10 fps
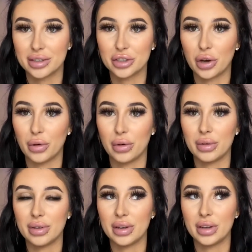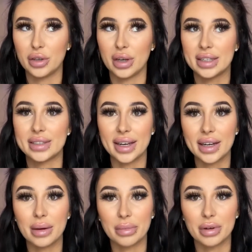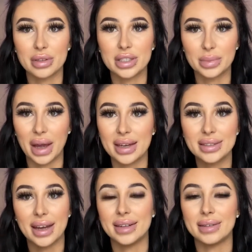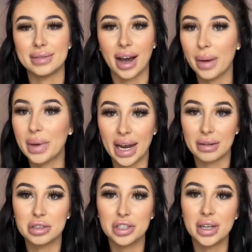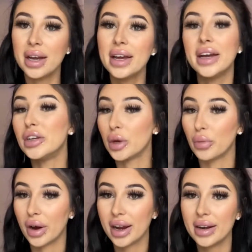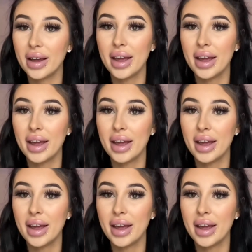So it's taking up space and time and energy in your brain,